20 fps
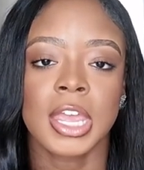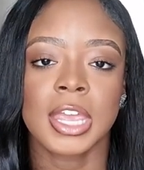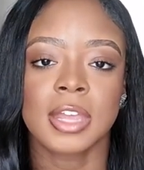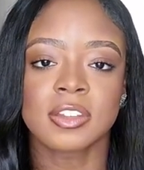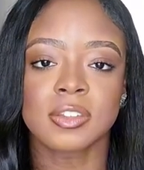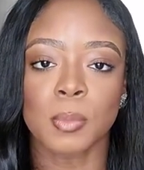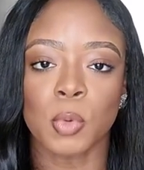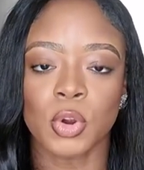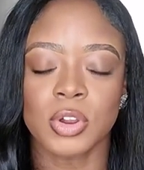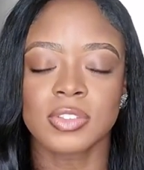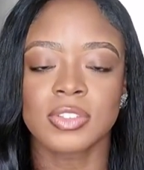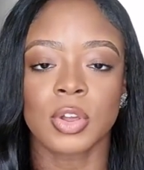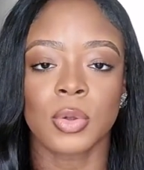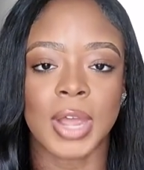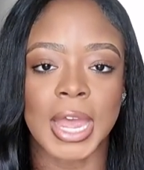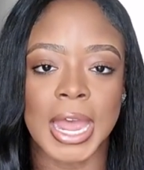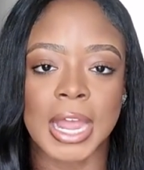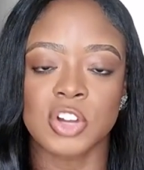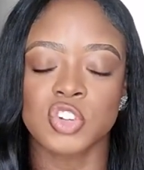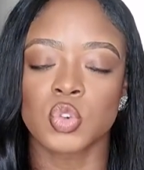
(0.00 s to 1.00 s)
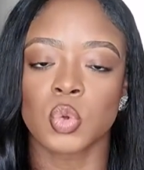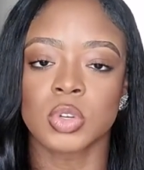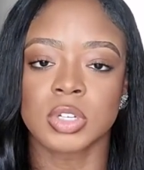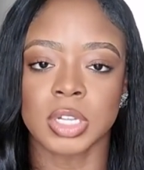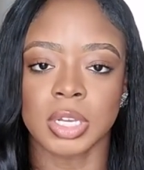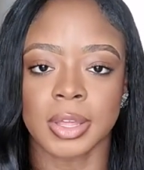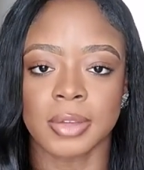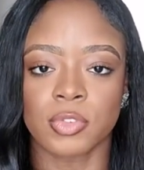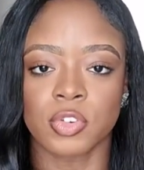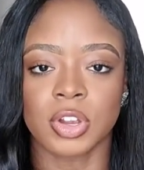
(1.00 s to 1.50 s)
It's more so actual
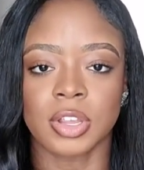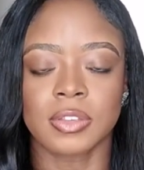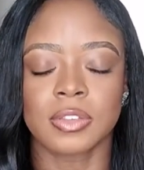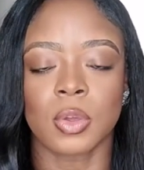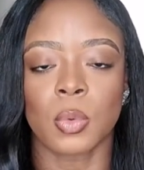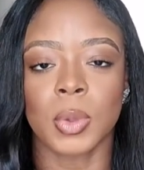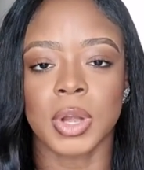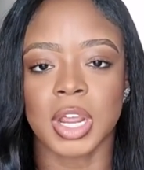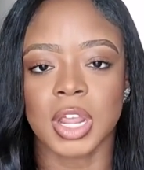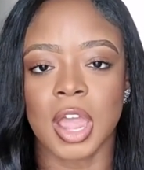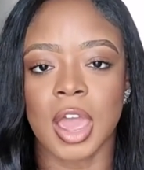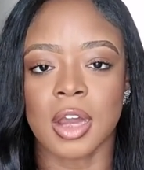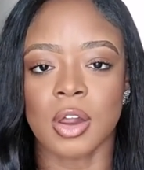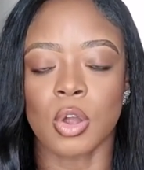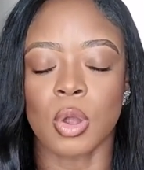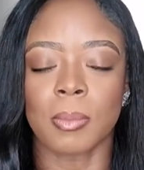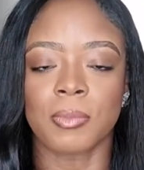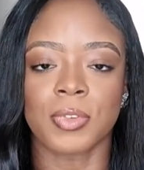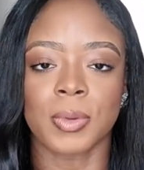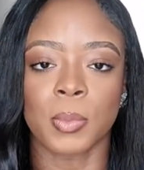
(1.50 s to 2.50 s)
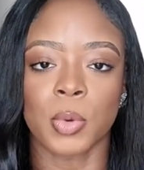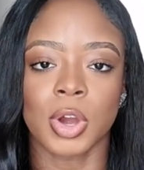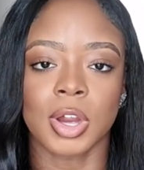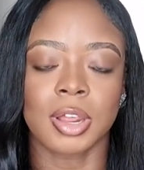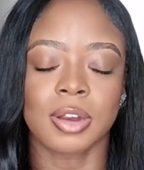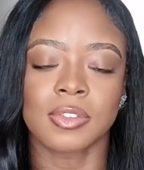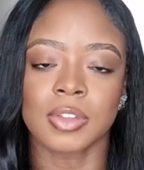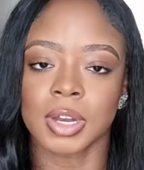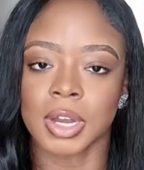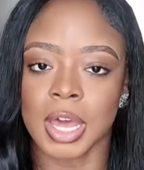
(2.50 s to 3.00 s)
delivery. So when I got home from
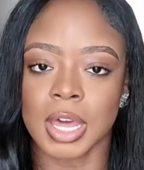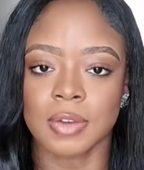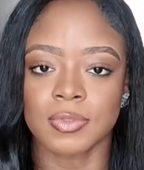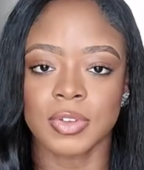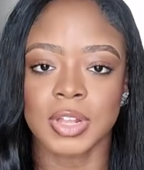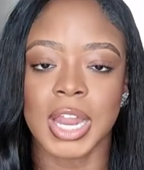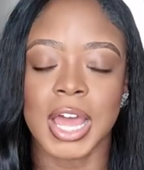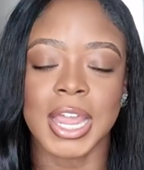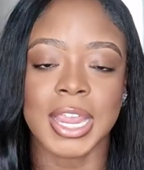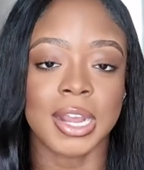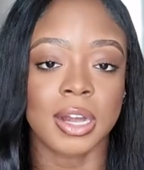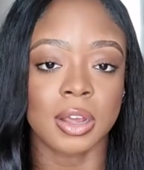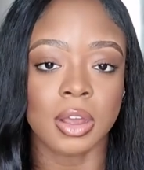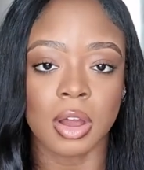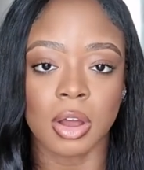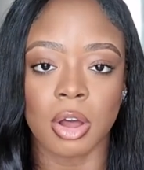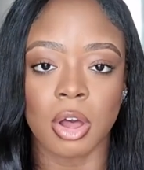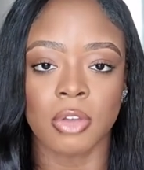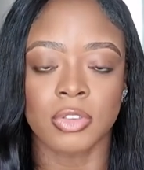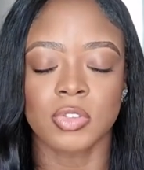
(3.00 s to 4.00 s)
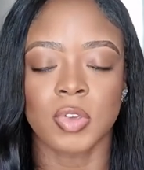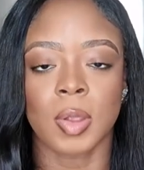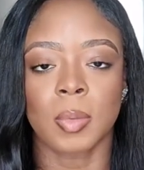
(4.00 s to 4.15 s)
work, it's a lot of client calls.